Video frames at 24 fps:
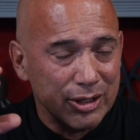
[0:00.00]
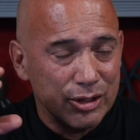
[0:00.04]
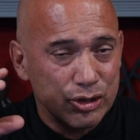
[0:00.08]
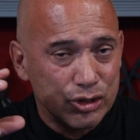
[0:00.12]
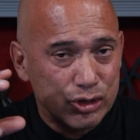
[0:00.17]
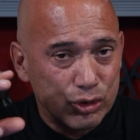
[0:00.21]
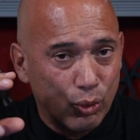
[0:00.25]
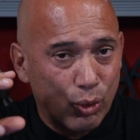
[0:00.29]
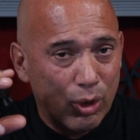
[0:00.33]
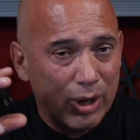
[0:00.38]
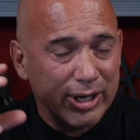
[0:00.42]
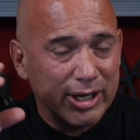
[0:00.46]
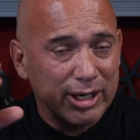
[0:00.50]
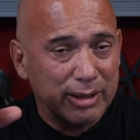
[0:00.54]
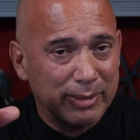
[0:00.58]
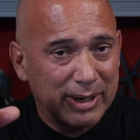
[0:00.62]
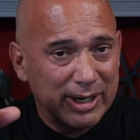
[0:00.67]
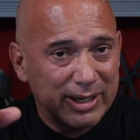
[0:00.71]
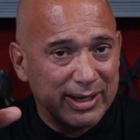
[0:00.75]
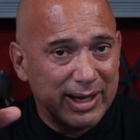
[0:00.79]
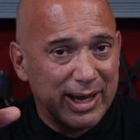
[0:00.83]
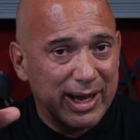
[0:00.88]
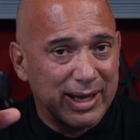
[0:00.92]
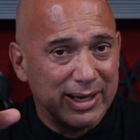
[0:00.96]
to walk into my
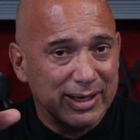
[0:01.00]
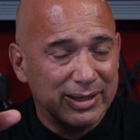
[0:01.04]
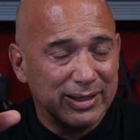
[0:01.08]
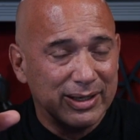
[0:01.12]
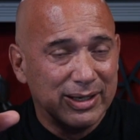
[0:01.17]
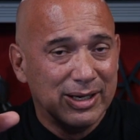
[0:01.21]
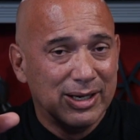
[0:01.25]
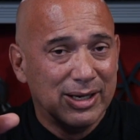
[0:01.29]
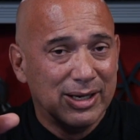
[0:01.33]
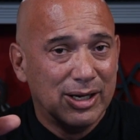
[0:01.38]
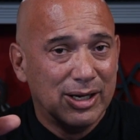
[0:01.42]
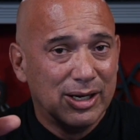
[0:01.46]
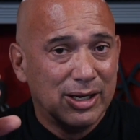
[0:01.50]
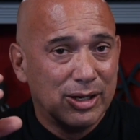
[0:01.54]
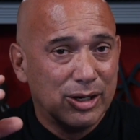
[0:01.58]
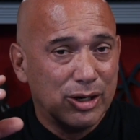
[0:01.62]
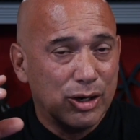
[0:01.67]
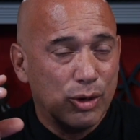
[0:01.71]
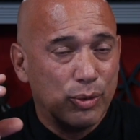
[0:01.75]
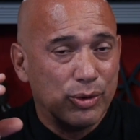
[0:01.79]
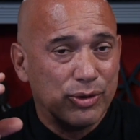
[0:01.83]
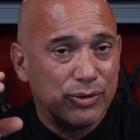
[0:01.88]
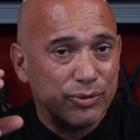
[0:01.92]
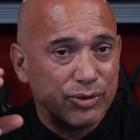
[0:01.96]
day,
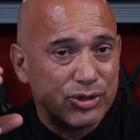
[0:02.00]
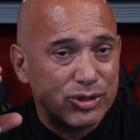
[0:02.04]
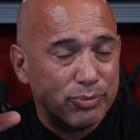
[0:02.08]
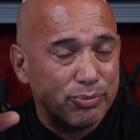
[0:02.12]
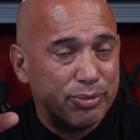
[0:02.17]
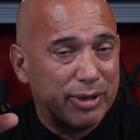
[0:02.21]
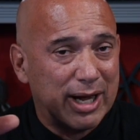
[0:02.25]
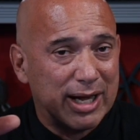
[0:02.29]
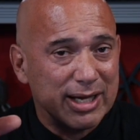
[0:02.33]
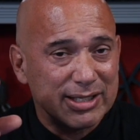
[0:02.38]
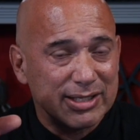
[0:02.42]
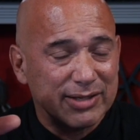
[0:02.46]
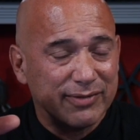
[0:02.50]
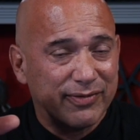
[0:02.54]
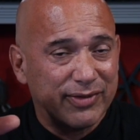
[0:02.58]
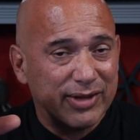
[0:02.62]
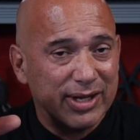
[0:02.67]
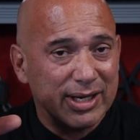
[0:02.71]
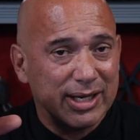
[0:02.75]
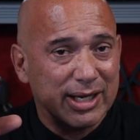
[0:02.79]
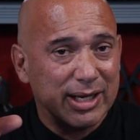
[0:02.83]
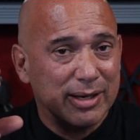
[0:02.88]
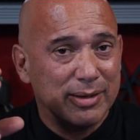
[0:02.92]
with some positive thinking.